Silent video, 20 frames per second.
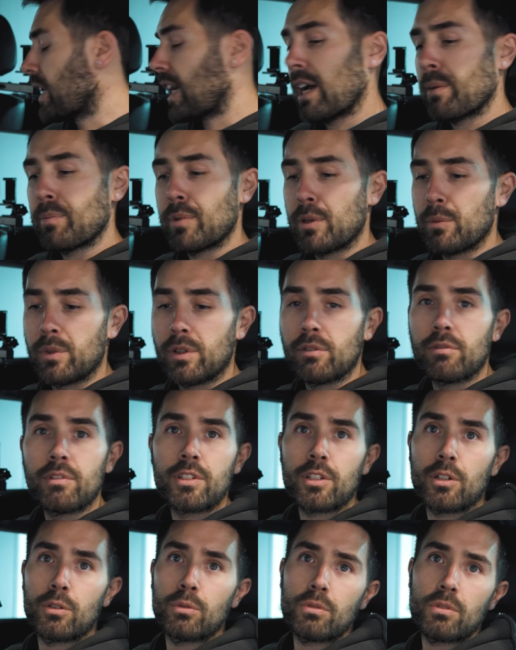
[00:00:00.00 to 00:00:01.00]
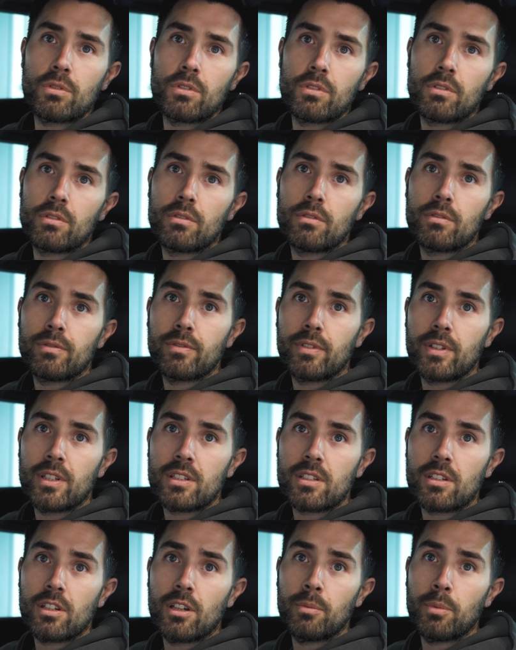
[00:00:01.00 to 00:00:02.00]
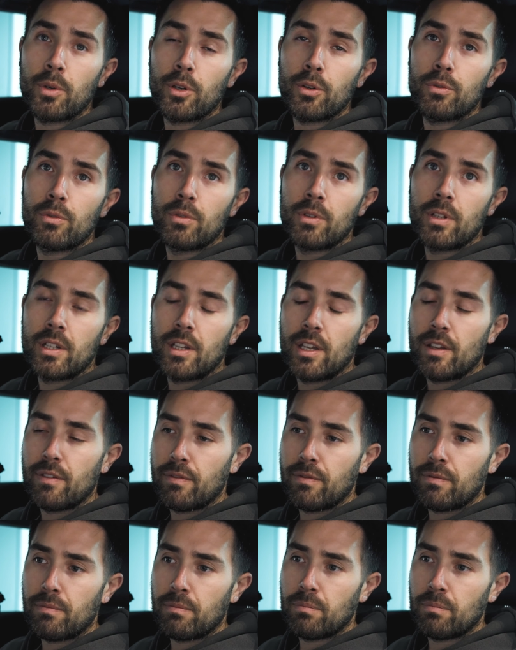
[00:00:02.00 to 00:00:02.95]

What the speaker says: happy with the results for this turbo. It